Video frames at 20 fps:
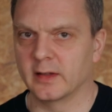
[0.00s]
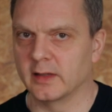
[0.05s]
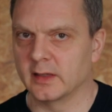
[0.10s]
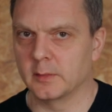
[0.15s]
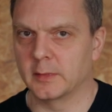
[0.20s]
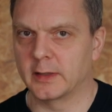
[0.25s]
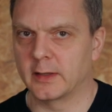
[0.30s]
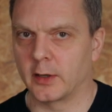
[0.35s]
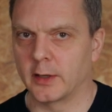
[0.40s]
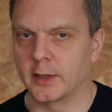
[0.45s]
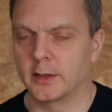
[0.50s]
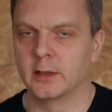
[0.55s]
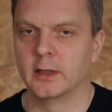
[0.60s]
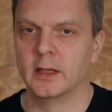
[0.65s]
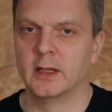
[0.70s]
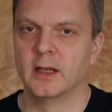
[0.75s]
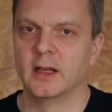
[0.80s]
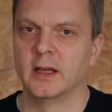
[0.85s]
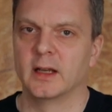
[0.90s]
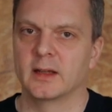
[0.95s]
a little bit higher.
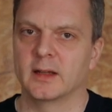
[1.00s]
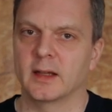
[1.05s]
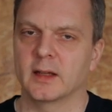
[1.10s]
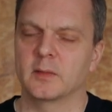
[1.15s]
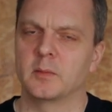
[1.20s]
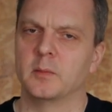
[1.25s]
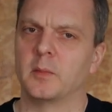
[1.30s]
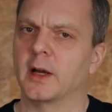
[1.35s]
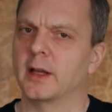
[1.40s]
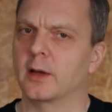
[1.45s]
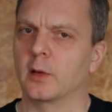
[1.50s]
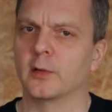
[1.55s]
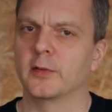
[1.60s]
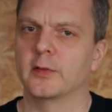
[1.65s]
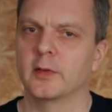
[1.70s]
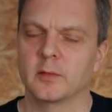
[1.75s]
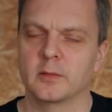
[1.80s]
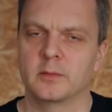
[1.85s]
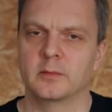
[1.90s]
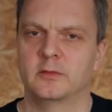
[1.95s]
And that might
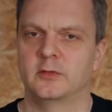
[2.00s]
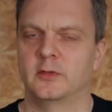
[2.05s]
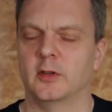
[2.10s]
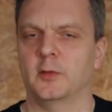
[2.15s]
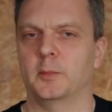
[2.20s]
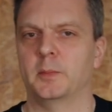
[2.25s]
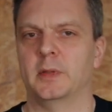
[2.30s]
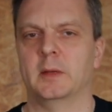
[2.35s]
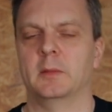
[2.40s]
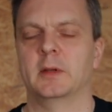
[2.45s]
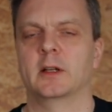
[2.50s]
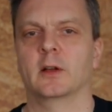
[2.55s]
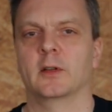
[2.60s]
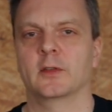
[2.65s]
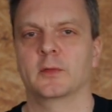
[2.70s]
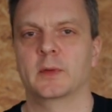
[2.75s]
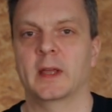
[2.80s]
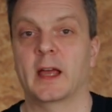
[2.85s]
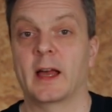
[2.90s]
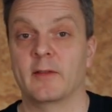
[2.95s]
also just be
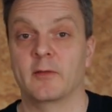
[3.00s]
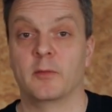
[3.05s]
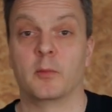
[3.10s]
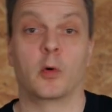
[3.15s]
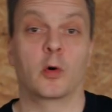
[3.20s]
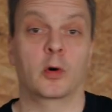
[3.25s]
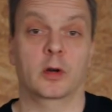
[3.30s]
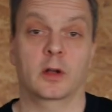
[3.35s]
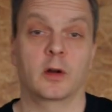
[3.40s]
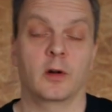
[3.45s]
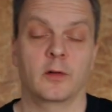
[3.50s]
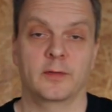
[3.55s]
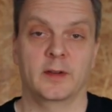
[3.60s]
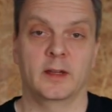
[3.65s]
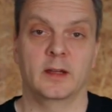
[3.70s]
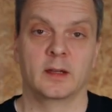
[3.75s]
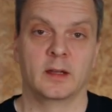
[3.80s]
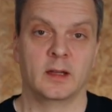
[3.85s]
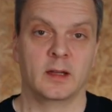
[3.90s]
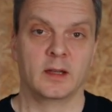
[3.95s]
because we have more
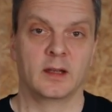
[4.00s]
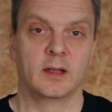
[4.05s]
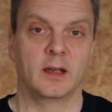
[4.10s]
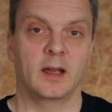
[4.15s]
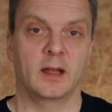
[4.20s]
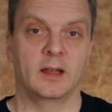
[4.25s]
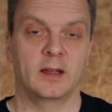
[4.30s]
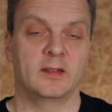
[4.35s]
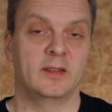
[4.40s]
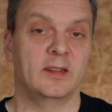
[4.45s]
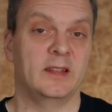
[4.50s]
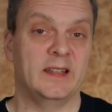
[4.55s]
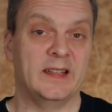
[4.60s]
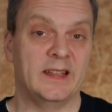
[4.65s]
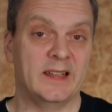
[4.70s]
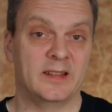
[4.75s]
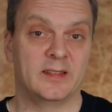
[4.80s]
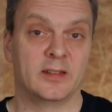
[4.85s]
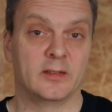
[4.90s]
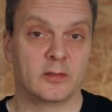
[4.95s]
coffee, and it's
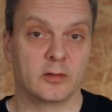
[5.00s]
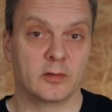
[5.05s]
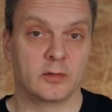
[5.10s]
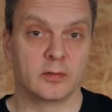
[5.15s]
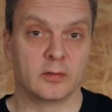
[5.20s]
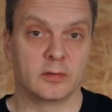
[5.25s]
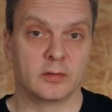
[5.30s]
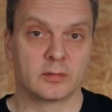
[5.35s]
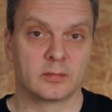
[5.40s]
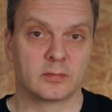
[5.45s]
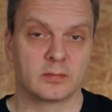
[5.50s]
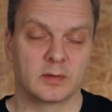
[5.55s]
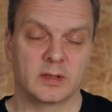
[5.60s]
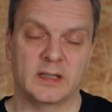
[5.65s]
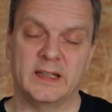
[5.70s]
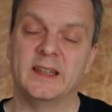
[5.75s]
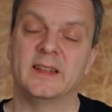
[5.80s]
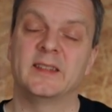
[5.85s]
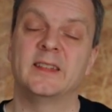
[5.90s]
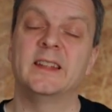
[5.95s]

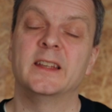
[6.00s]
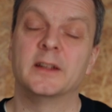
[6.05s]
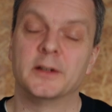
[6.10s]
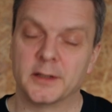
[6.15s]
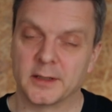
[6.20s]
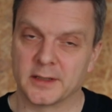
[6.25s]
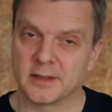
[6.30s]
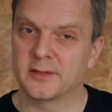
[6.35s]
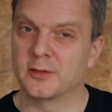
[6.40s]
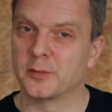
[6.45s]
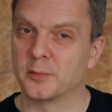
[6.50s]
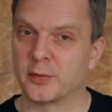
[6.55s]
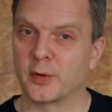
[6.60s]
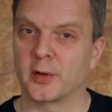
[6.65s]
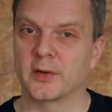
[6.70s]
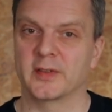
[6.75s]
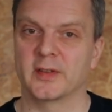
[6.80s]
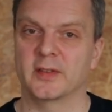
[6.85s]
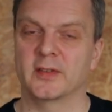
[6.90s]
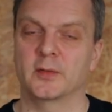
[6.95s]
easier to
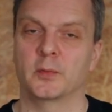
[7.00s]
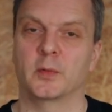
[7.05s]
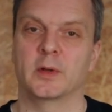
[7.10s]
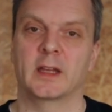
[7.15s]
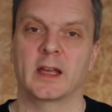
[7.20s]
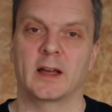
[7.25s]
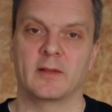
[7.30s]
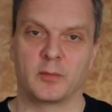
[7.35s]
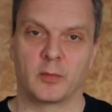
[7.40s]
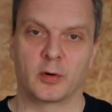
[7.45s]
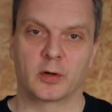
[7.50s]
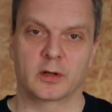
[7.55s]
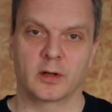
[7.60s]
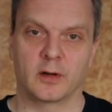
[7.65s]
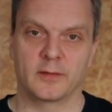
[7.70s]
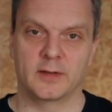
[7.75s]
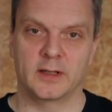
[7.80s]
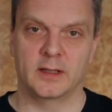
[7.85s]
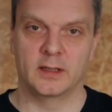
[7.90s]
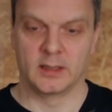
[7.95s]
process when you have more
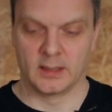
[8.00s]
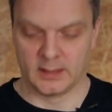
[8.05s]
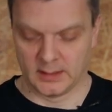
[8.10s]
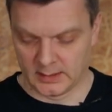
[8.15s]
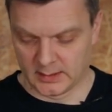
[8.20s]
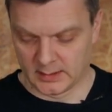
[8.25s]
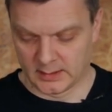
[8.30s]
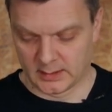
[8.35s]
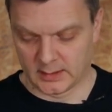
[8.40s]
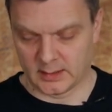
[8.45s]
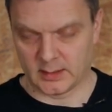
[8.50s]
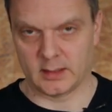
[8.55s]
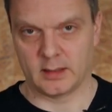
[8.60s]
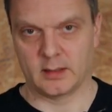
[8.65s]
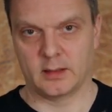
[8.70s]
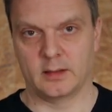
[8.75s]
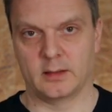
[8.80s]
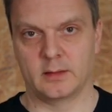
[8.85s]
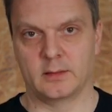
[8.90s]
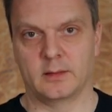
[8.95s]
coffee.
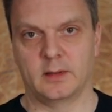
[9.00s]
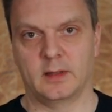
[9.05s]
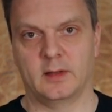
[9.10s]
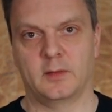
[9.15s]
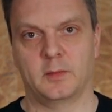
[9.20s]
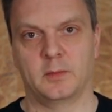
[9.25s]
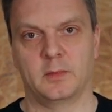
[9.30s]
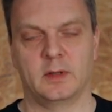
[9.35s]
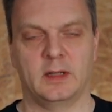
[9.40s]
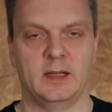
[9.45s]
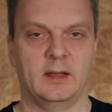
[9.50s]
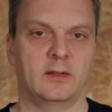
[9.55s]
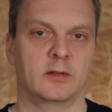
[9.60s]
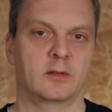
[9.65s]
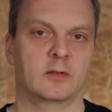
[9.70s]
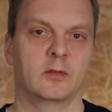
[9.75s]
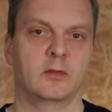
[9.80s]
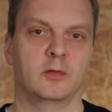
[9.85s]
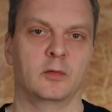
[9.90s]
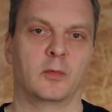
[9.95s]
It's easier
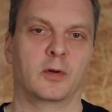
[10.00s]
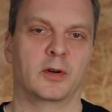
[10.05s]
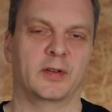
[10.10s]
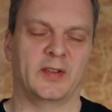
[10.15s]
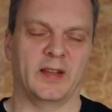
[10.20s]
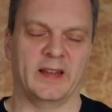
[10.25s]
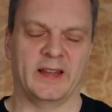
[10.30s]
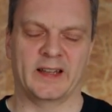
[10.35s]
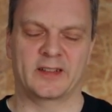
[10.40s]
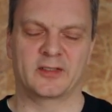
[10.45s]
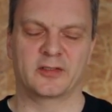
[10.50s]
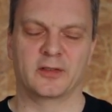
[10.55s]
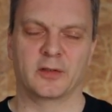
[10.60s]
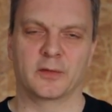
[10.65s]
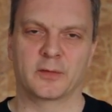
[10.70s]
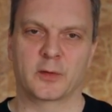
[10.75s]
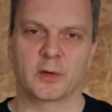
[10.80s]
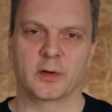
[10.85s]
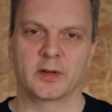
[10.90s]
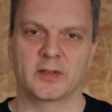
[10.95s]
to do more selection,
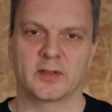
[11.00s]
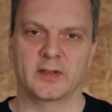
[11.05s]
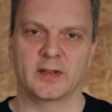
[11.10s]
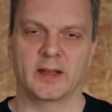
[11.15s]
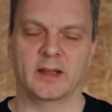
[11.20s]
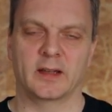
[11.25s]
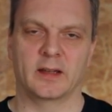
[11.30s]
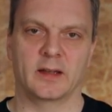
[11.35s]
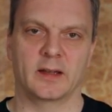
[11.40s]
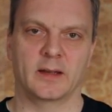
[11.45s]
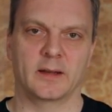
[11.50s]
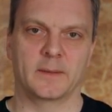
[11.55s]
of course, and